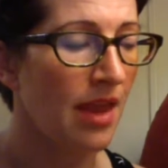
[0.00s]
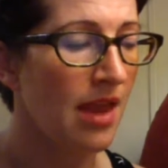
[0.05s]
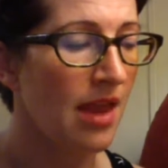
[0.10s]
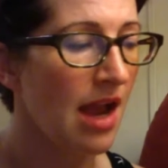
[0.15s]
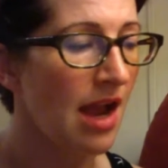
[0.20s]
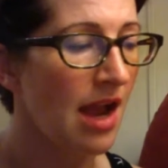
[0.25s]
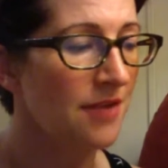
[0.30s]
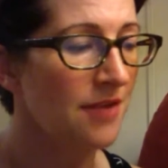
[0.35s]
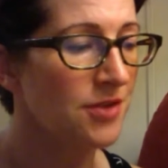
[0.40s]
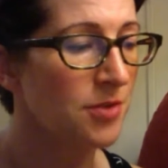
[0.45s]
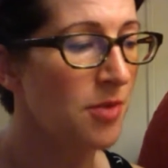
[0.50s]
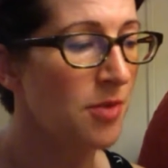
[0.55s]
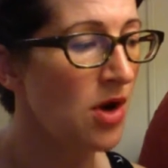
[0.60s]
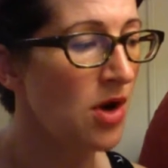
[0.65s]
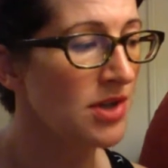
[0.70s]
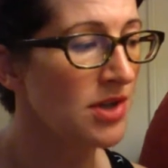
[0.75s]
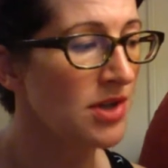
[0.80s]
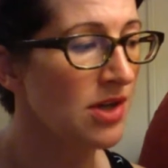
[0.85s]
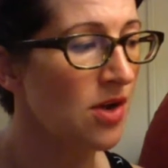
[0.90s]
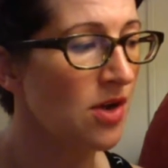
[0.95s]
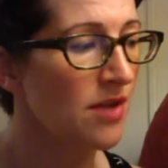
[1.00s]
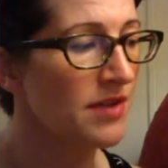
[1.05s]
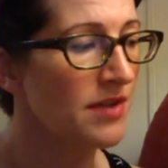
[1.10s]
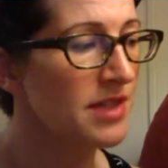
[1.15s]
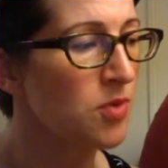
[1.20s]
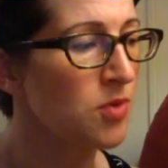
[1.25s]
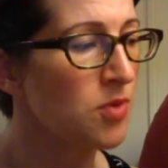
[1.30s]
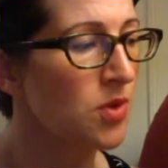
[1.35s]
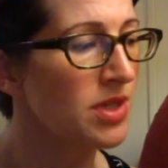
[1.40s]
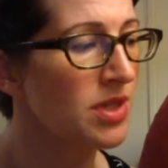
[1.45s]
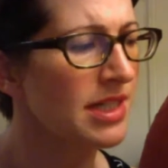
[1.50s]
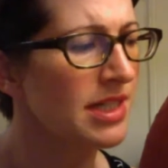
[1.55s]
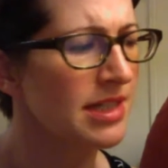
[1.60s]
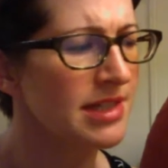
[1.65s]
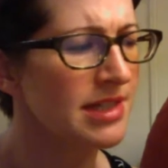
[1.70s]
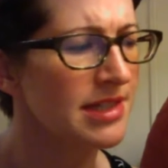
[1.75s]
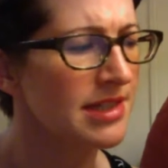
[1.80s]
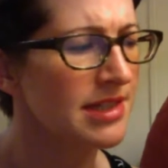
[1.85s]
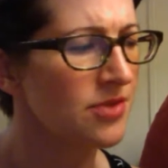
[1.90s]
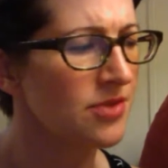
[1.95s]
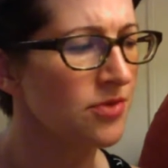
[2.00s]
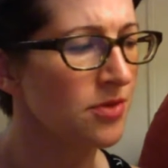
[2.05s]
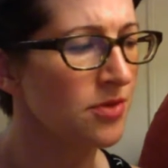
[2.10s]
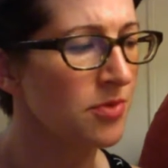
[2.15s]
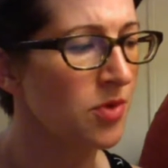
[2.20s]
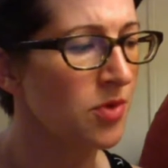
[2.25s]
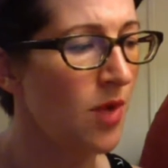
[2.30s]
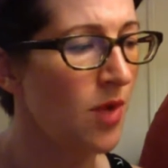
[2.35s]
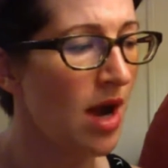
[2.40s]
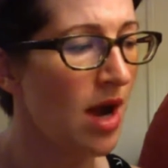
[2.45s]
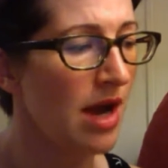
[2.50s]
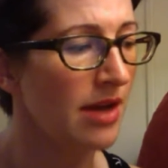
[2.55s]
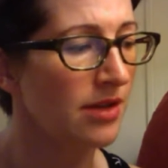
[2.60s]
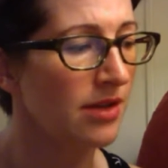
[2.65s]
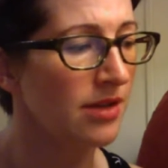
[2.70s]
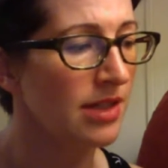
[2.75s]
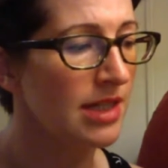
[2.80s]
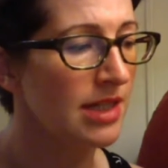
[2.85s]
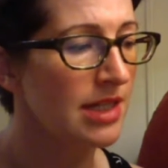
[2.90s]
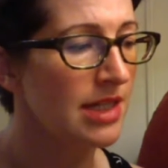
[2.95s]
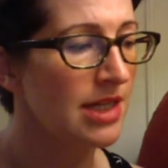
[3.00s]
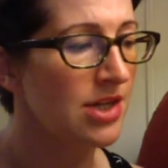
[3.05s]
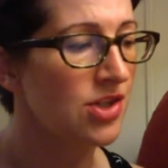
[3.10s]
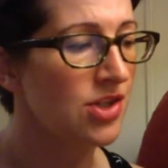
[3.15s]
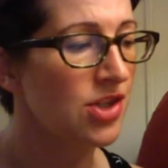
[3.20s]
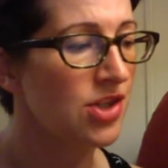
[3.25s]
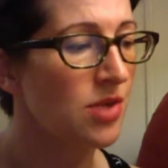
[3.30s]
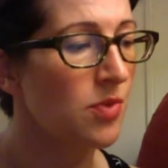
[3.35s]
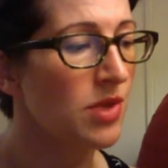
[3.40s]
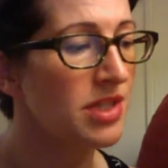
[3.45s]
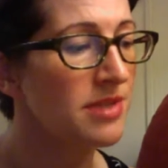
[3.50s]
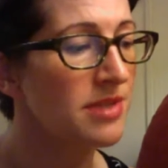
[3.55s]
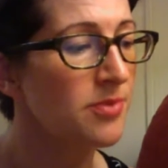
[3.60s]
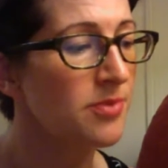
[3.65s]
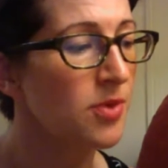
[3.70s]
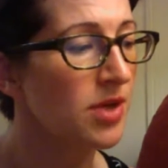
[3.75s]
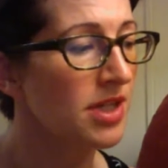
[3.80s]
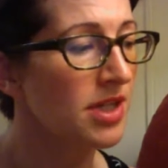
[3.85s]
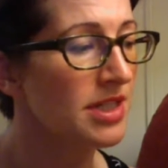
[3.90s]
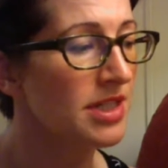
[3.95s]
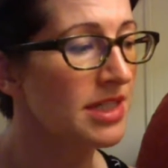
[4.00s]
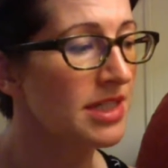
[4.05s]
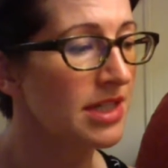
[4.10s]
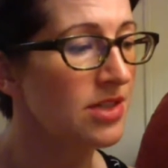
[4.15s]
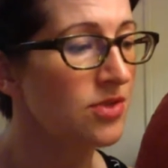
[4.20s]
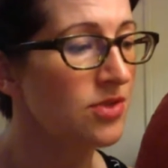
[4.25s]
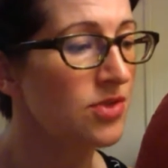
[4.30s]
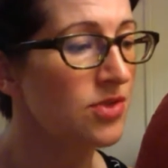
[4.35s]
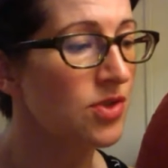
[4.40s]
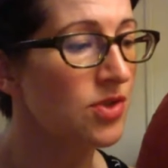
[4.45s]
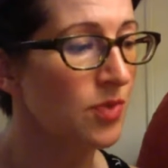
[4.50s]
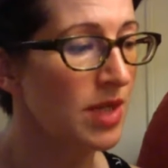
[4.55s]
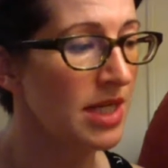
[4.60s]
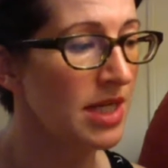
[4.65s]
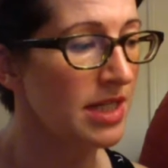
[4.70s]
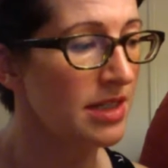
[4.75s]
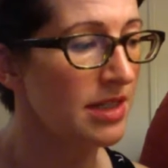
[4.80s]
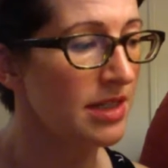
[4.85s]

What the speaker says: After pausing on this point a considerable while, she once more continued to read.